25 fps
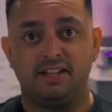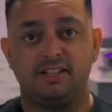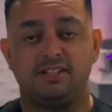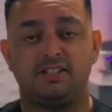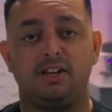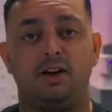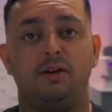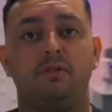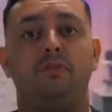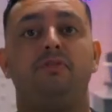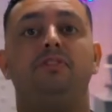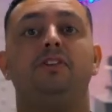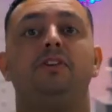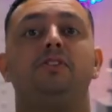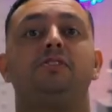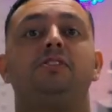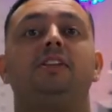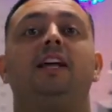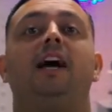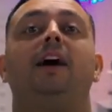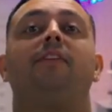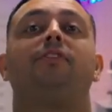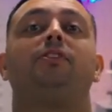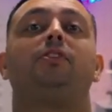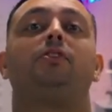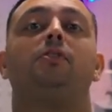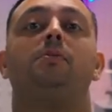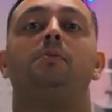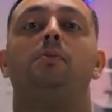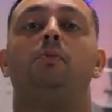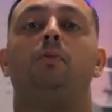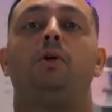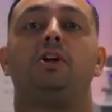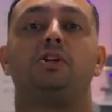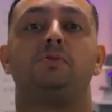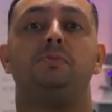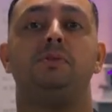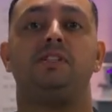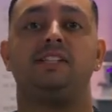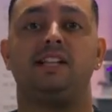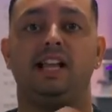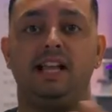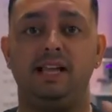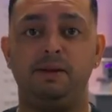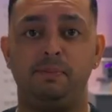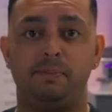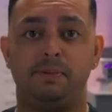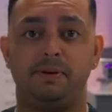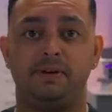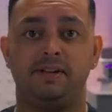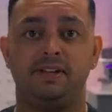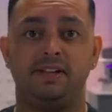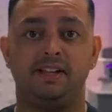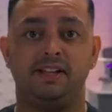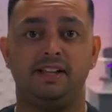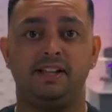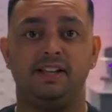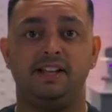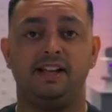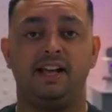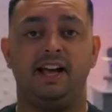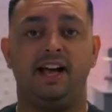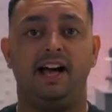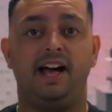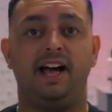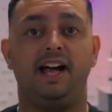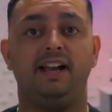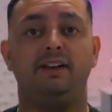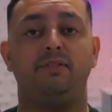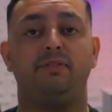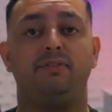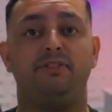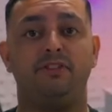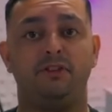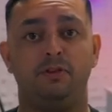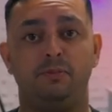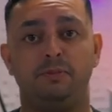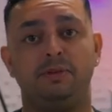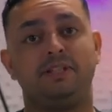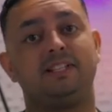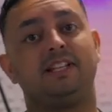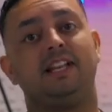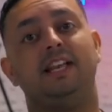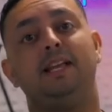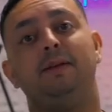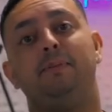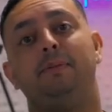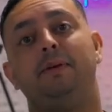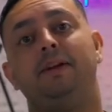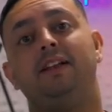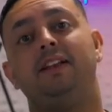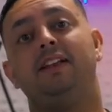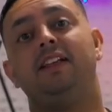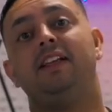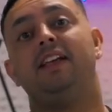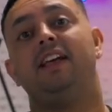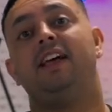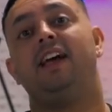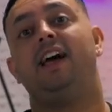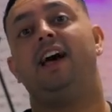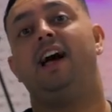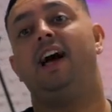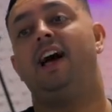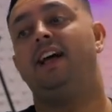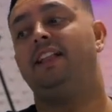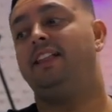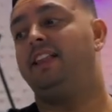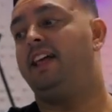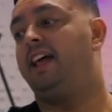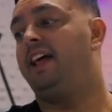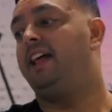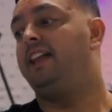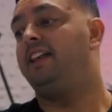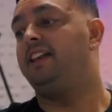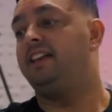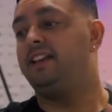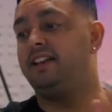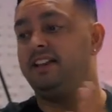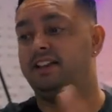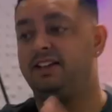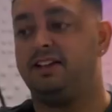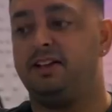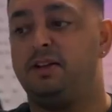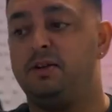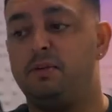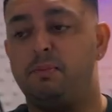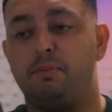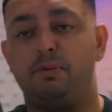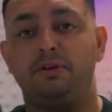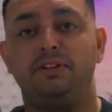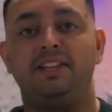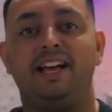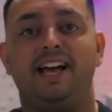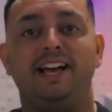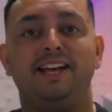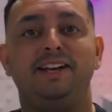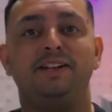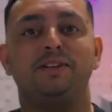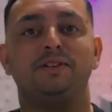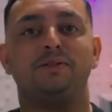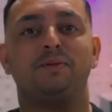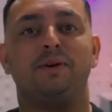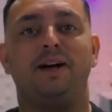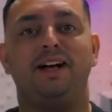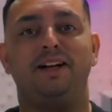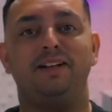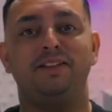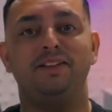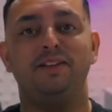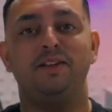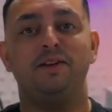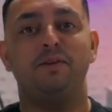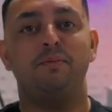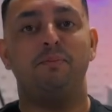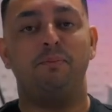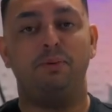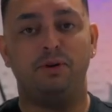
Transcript: So Phil's gonna have to come and watch me sleep and film me sleeping and then put that in as well.